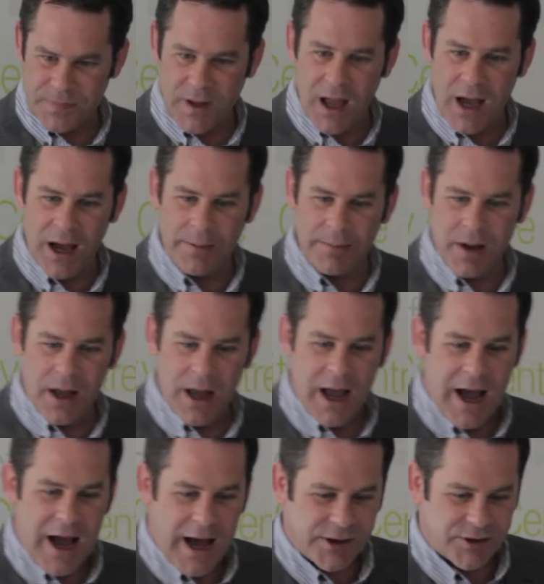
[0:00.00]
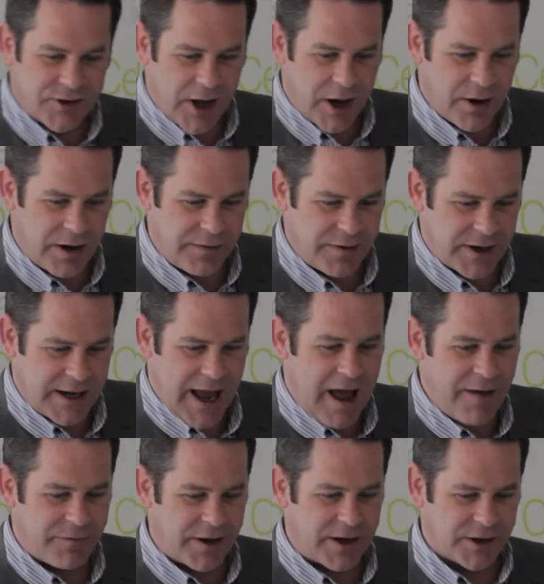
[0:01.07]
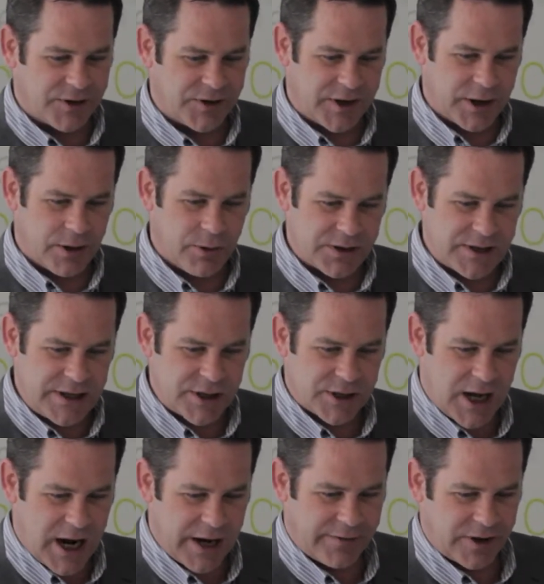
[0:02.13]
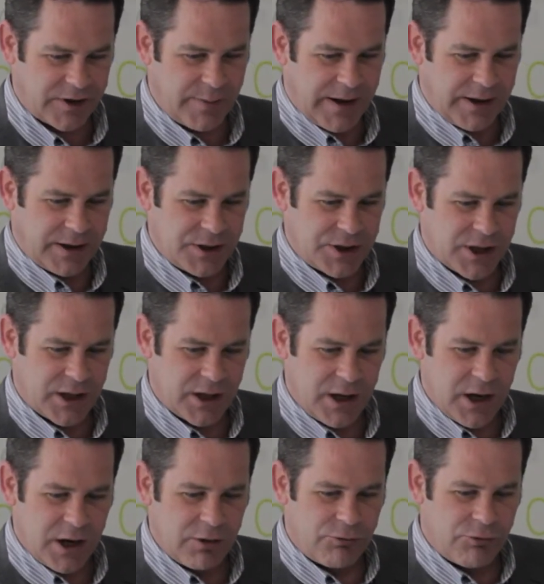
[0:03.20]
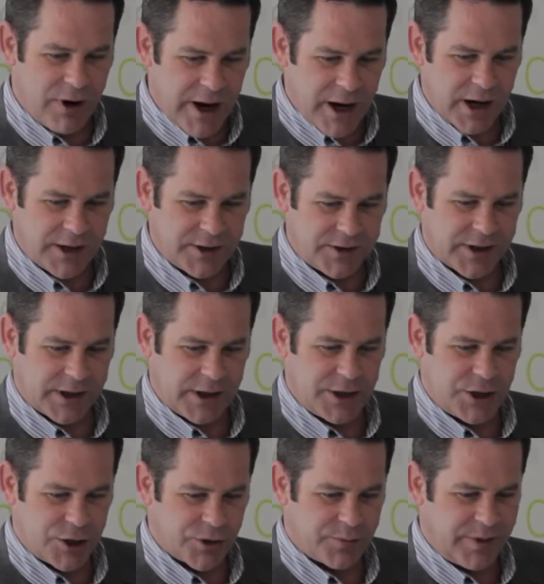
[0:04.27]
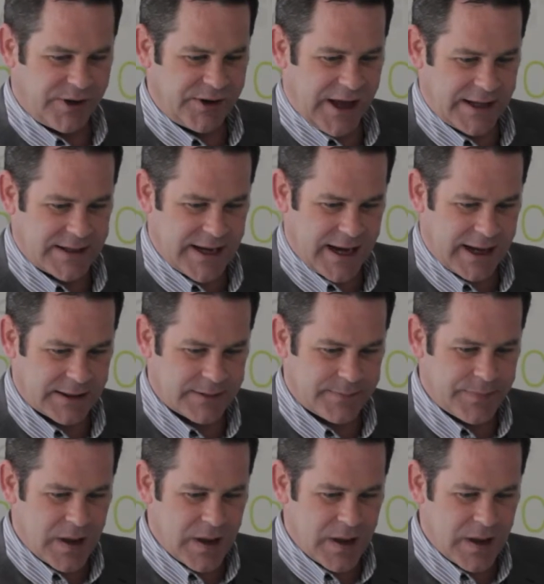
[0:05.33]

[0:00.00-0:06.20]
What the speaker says: And so if you carefully consider what each line of expenditure realistically should be set at,